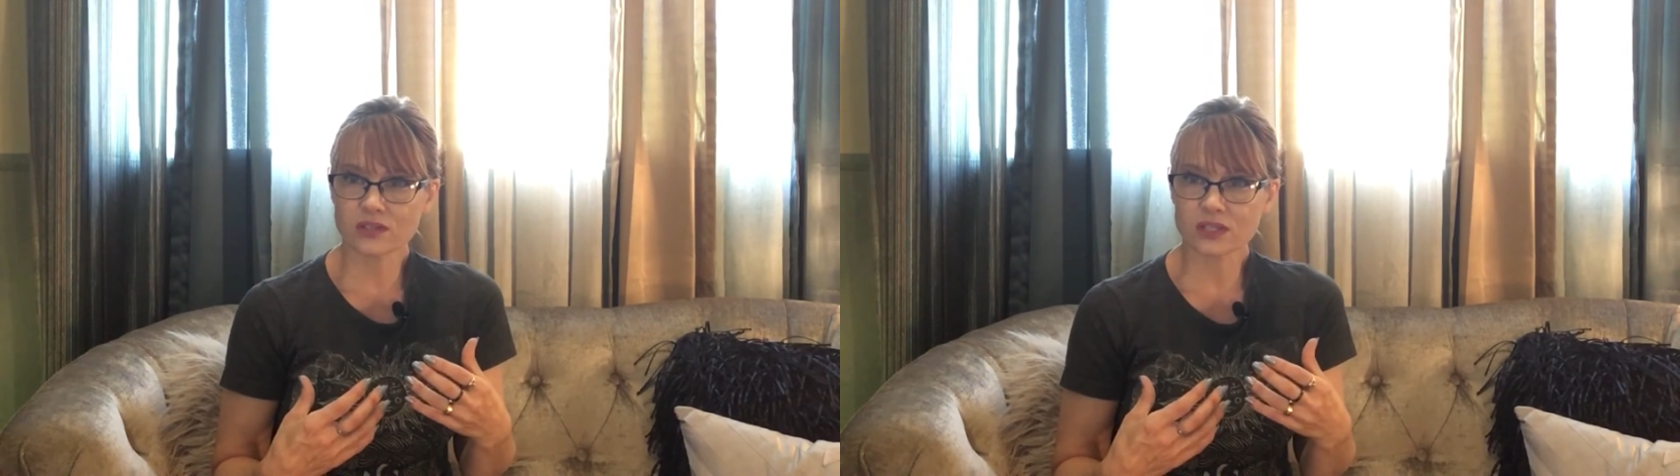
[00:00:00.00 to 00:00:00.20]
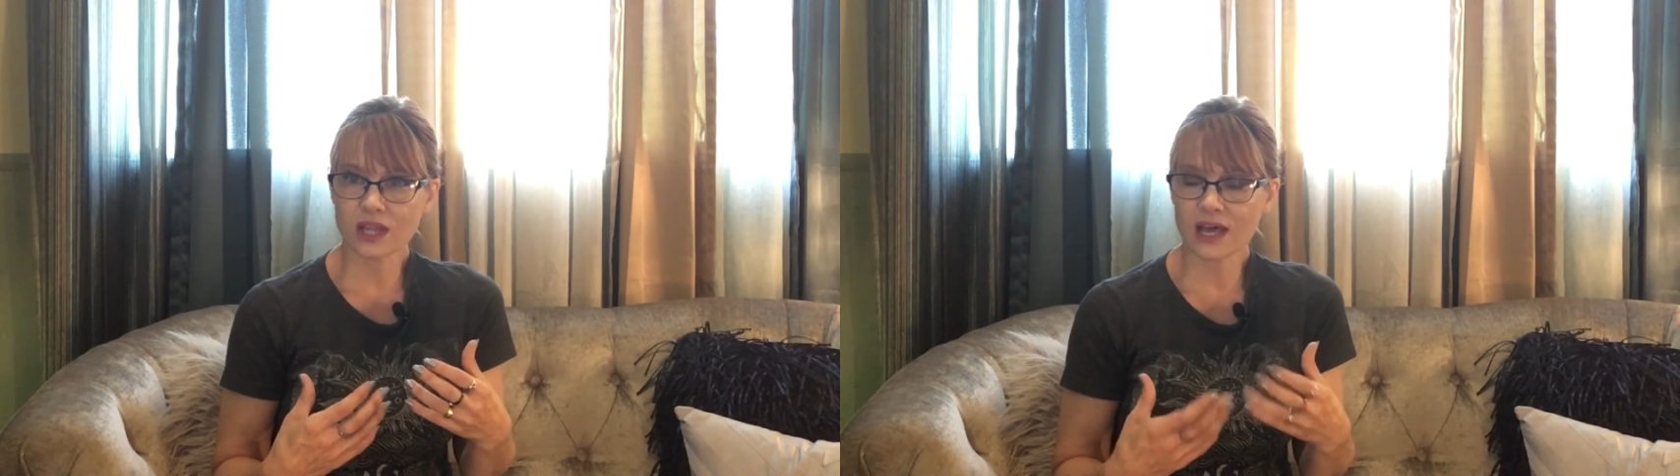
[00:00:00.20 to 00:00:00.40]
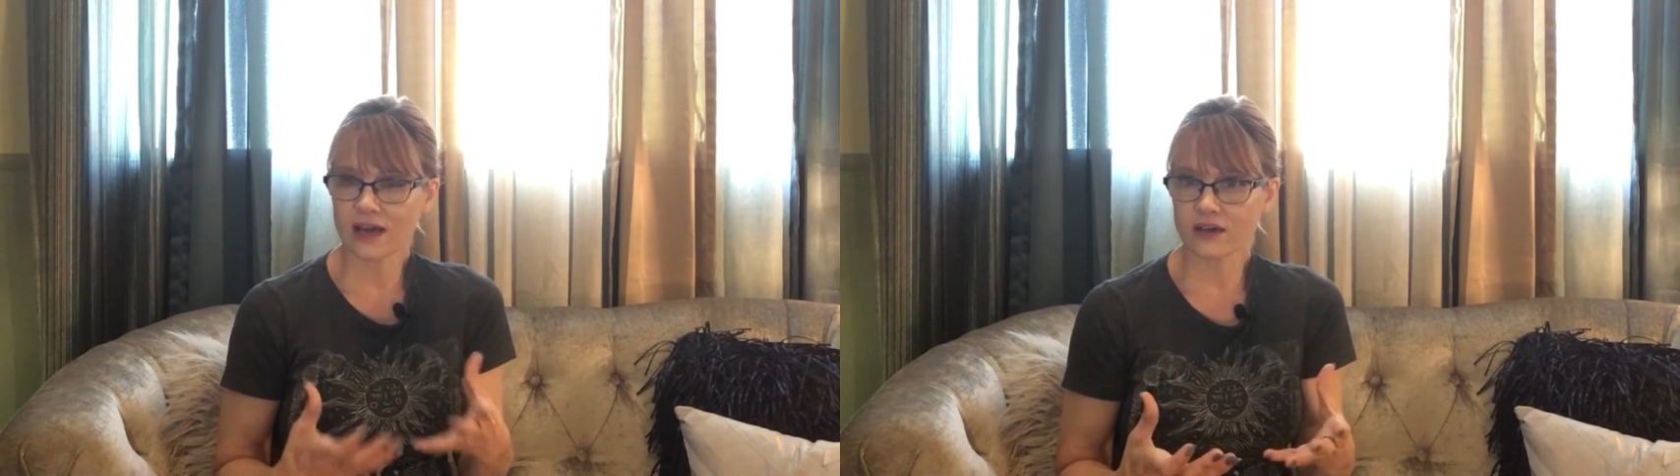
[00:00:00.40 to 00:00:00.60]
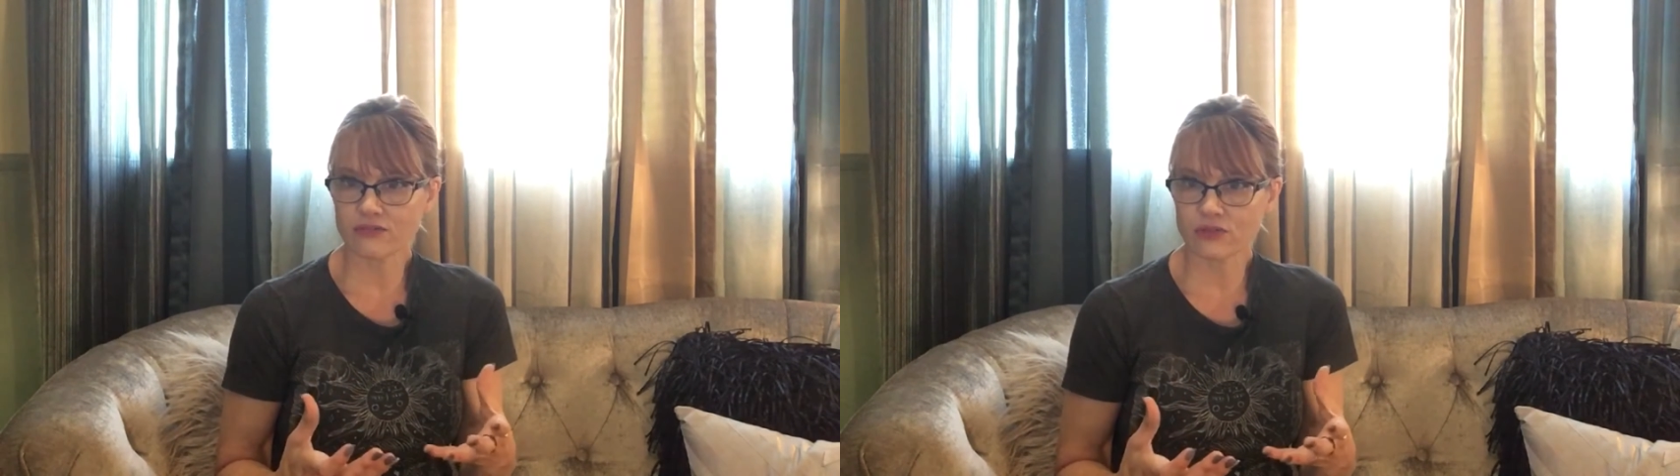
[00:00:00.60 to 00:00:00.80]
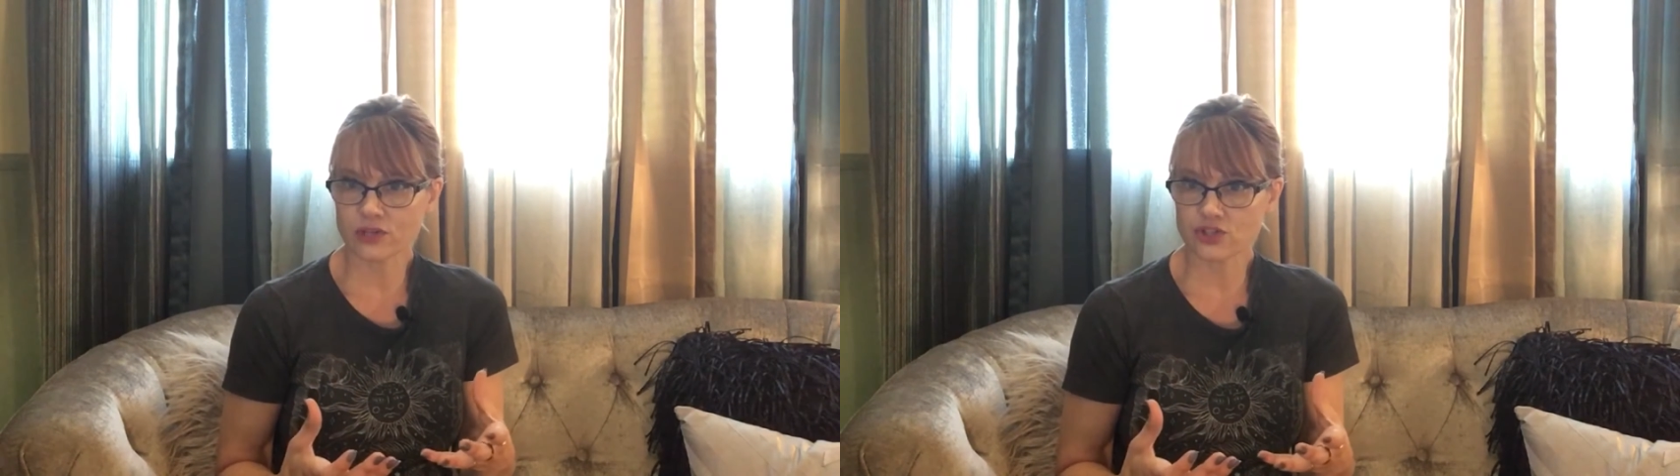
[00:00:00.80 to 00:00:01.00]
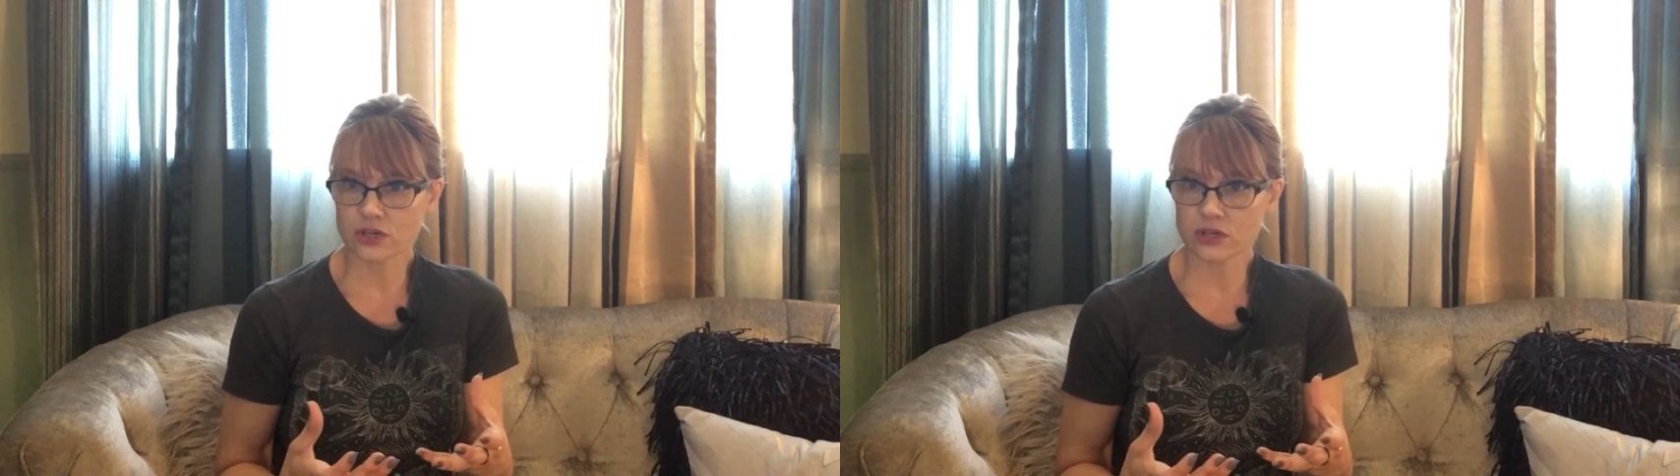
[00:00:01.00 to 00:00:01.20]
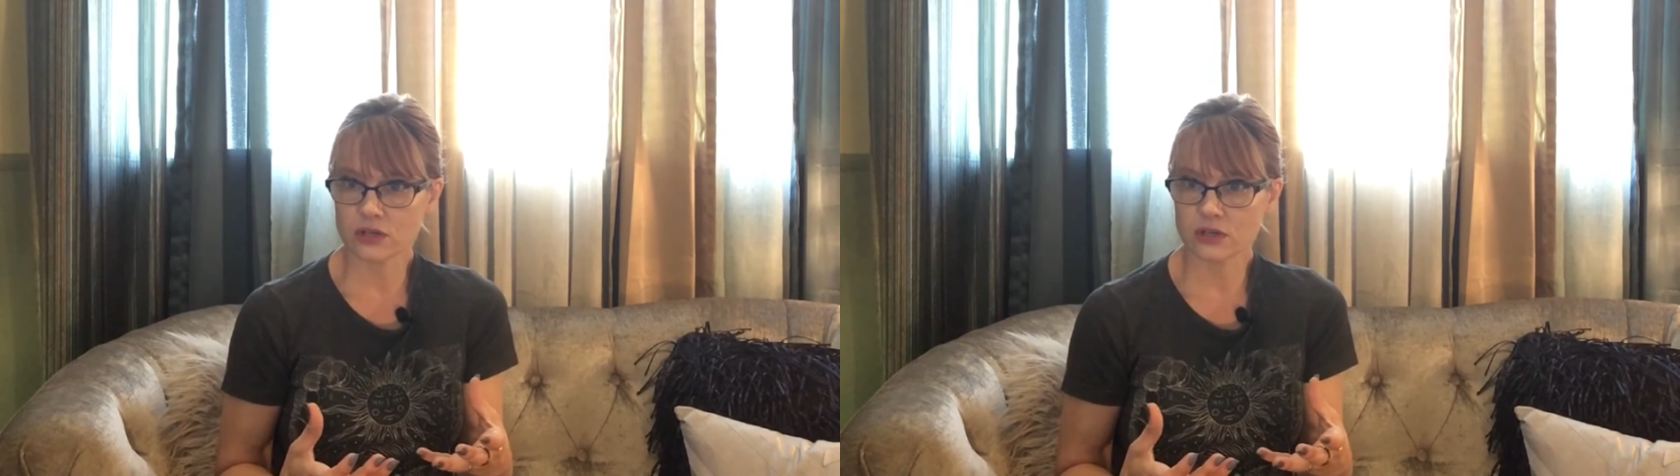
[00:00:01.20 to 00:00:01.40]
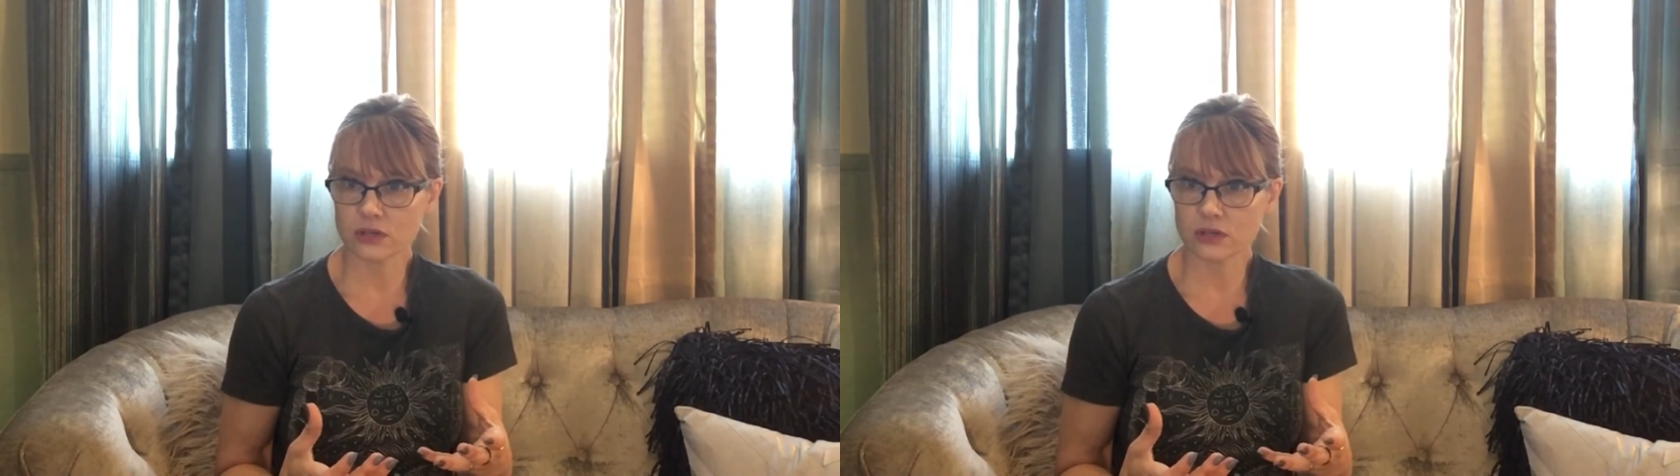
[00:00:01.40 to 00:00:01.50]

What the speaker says: lack of friction